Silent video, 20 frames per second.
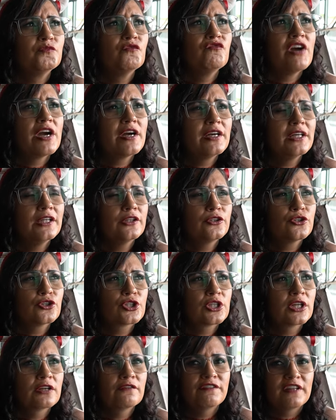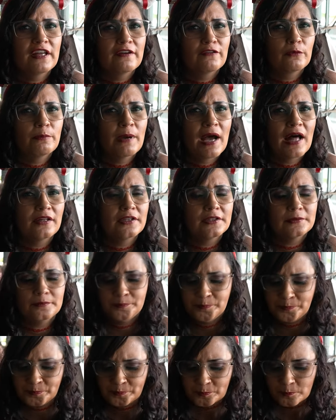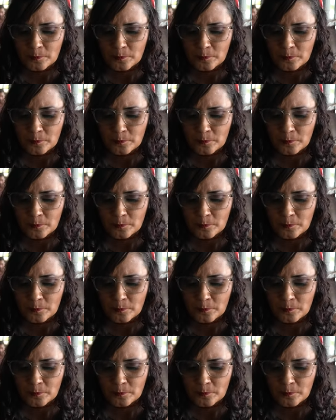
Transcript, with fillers: Very interesting flavor palette